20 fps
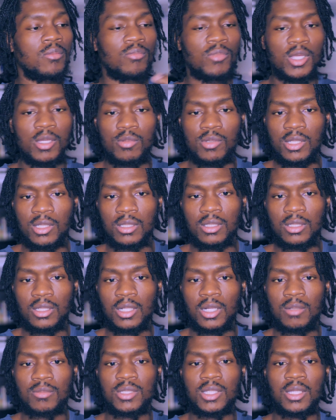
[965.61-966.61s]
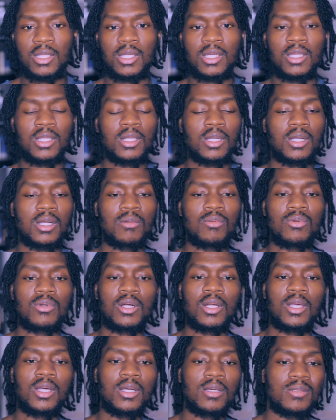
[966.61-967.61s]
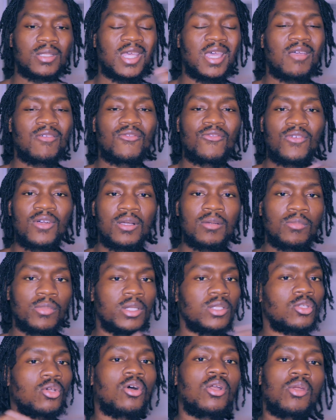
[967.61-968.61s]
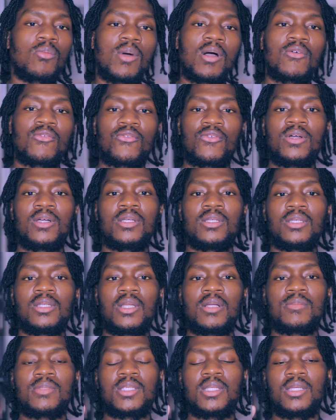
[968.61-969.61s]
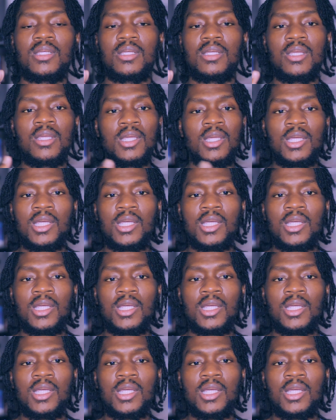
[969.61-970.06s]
Maybe, you know what I'm saying, hit a couple clubs, have fun, but it's all about fun. You know what I'm saying?